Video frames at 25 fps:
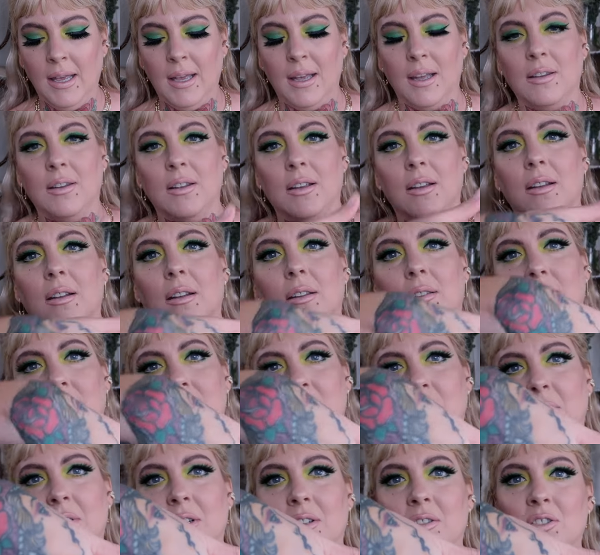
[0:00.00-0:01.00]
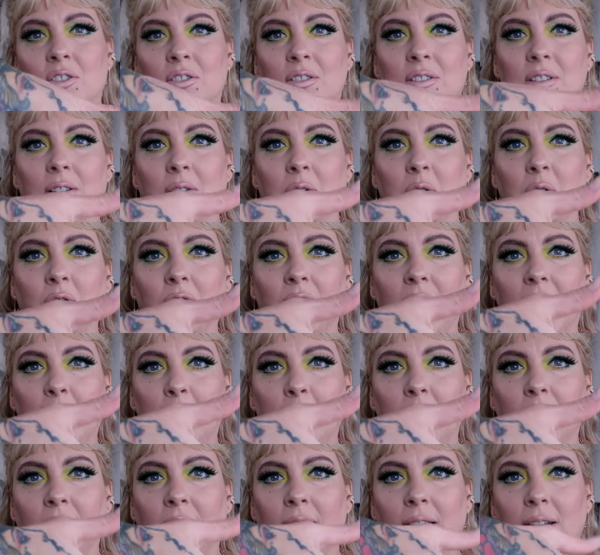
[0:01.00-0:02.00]
And then this one is just a little
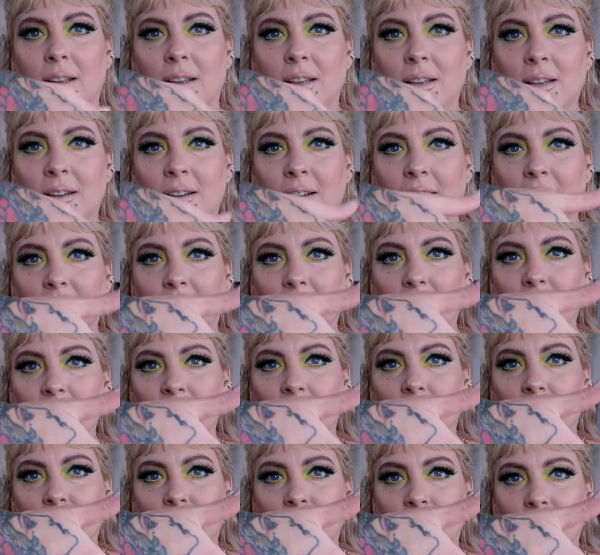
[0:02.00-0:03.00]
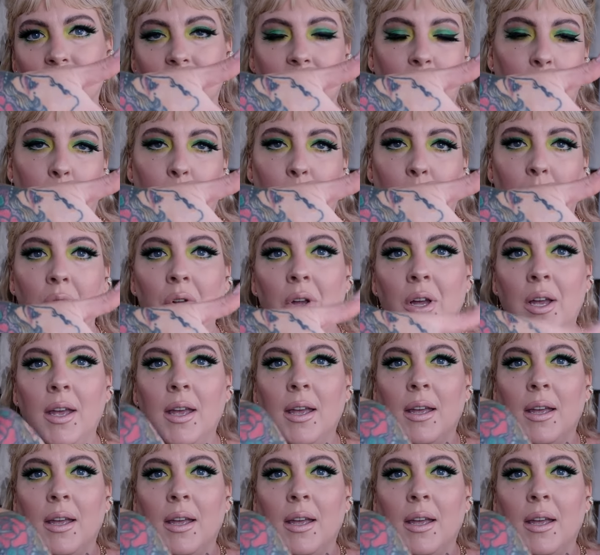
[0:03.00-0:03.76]
flapper lady. I thought she was just cool.